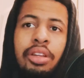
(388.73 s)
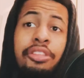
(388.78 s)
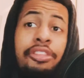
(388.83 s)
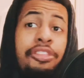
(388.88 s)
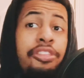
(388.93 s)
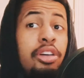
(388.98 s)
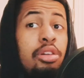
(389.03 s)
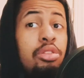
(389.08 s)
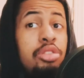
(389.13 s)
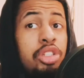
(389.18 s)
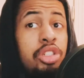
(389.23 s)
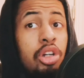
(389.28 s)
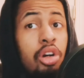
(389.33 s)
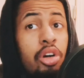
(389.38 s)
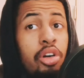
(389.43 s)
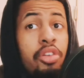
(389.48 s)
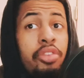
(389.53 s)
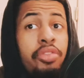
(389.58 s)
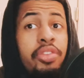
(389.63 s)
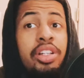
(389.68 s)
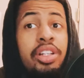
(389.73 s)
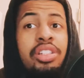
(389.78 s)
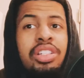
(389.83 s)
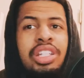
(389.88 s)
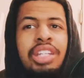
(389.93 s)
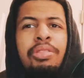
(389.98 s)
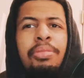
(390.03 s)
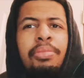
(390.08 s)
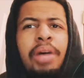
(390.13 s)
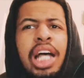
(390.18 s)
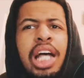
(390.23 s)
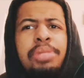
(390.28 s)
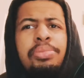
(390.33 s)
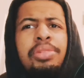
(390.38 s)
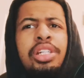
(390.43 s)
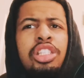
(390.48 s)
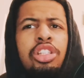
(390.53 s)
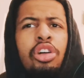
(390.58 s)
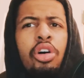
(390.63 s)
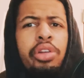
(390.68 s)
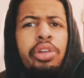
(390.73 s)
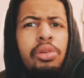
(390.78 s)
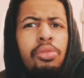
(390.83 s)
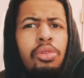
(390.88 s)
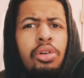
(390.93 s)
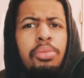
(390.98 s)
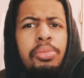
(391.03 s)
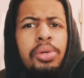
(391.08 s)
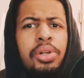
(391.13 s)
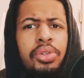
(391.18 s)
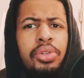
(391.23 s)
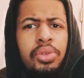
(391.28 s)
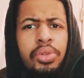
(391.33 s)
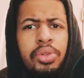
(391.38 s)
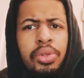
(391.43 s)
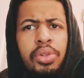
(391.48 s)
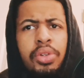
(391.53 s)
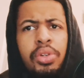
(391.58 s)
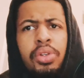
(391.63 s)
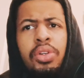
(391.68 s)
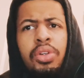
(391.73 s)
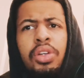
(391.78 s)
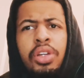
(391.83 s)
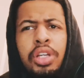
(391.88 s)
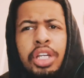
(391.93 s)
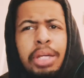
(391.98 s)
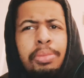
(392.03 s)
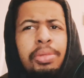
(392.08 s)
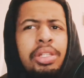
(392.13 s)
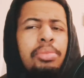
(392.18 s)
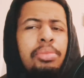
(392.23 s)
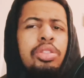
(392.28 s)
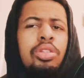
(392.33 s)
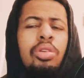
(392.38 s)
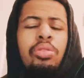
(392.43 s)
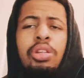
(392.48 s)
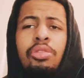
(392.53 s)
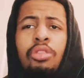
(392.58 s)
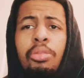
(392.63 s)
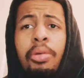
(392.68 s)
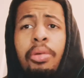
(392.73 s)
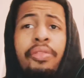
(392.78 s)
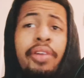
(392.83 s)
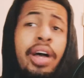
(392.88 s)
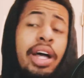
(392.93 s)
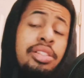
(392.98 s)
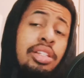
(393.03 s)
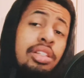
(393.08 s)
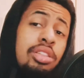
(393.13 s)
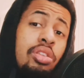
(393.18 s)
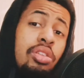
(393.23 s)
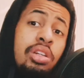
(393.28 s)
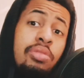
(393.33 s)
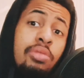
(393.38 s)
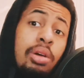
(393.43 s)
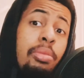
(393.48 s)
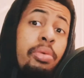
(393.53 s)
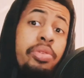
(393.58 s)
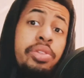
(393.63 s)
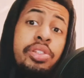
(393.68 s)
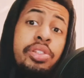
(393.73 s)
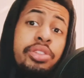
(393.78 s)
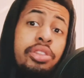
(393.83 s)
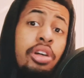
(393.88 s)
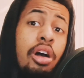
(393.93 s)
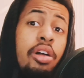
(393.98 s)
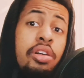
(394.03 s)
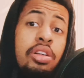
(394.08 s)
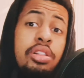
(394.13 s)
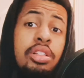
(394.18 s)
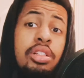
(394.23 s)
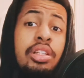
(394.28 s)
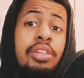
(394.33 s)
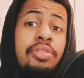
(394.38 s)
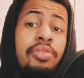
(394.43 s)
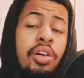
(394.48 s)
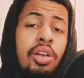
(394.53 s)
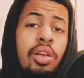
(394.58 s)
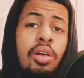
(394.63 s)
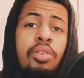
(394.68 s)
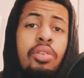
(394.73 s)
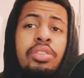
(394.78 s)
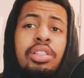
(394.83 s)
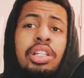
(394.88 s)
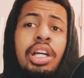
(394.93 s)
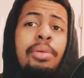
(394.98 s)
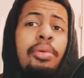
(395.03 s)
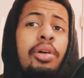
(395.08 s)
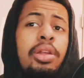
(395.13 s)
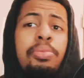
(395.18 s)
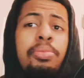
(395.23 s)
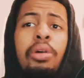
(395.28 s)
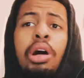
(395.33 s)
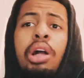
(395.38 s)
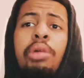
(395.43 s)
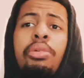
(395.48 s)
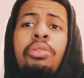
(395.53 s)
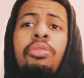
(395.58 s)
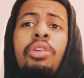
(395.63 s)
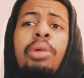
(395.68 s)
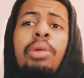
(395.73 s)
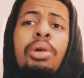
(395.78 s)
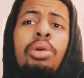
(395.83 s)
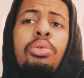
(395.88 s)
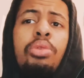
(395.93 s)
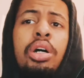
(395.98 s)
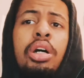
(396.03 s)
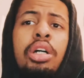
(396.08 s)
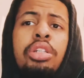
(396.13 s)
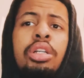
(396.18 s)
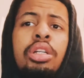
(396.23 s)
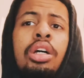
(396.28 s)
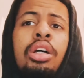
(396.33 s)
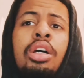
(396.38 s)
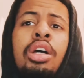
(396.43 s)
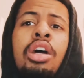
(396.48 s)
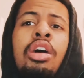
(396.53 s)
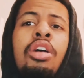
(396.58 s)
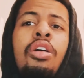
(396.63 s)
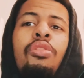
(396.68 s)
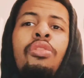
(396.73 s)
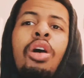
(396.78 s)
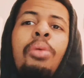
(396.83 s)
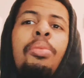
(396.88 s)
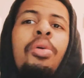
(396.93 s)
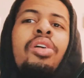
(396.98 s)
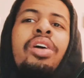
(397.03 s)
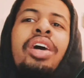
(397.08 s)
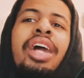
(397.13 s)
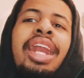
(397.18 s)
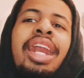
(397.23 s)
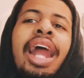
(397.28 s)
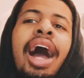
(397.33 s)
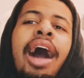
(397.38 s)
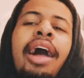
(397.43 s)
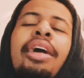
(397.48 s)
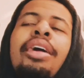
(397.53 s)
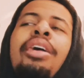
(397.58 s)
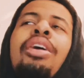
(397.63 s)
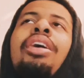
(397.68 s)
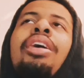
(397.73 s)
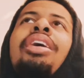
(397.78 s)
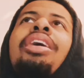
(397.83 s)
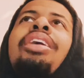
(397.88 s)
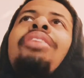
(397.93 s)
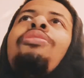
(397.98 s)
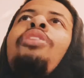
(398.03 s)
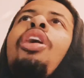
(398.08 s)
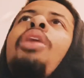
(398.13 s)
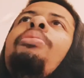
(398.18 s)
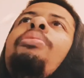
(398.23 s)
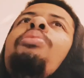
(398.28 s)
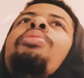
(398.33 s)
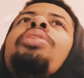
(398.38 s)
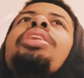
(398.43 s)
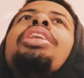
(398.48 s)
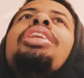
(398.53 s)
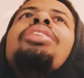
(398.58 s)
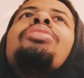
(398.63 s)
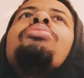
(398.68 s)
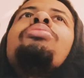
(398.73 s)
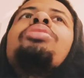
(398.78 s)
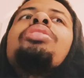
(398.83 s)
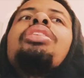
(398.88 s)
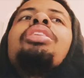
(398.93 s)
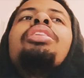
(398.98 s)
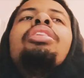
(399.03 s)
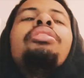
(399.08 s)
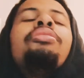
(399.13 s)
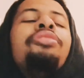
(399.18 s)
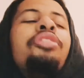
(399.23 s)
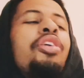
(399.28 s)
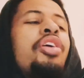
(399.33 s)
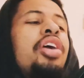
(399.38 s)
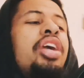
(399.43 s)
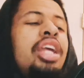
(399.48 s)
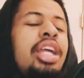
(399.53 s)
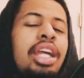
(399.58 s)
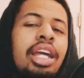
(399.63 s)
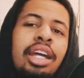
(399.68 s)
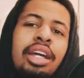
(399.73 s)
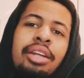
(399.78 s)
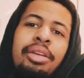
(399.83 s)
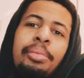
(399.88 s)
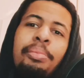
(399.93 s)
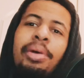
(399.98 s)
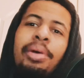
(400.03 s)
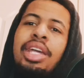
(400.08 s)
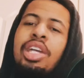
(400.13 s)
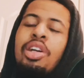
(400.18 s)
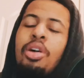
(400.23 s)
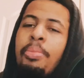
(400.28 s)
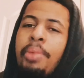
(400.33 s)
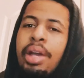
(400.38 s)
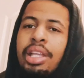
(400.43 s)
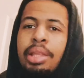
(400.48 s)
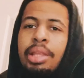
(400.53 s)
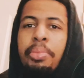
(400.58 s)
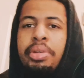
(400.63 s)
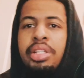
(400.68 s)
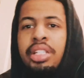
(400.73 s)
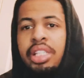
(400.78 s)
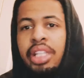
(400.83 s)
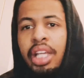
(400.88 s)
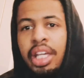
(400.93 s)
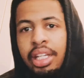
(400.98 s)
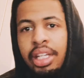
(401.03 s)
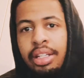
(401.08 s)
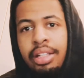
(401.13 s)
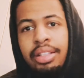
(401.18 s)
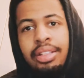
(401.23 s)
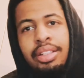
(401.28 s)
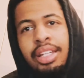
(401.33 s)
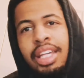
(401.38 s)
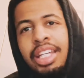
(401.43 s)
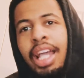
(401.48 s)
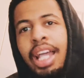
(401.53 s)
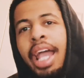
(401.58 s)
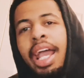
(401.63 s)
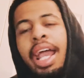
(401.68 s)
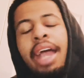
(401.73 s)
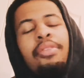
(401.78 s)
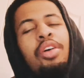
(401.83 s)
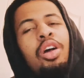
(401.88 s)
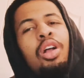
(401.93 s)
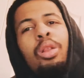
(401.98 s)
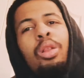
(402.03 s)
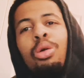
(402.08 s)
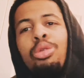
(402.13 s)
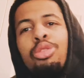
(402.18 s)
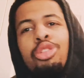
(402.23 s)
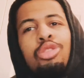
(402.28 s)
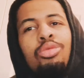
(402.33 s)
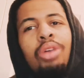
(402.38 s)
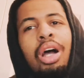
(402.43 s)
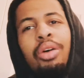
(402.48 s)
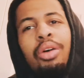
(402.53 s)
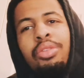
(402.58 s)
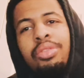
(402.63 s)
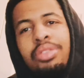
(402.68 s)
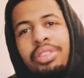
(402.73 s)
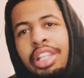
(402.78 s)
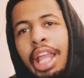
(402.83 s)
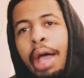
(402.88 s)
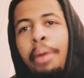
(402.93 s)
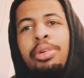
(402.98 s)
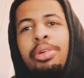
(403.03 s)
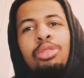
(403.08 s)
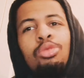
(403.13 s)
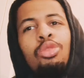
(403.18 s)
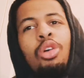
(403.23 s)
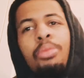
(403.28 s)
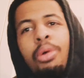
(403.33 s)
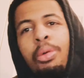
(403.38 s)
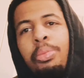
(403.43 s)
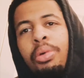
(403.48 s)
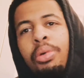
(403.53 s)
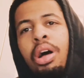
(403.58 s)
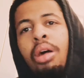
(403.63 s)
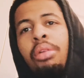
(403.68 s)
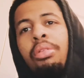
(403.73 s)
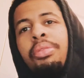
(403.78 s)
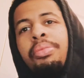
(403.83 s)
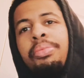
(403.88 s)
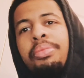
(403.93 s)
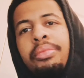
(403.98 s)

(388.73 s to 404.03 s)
Phil Jerkovich, he reminds me of Tony Romo. He give me some Tony Romo vibes. And Tony Romo was a starter in this league for a long time. Only problem with Romo was Romo would get you to the very end, but he'll make the mistake. He can't ever close you out. That was Romo's problem.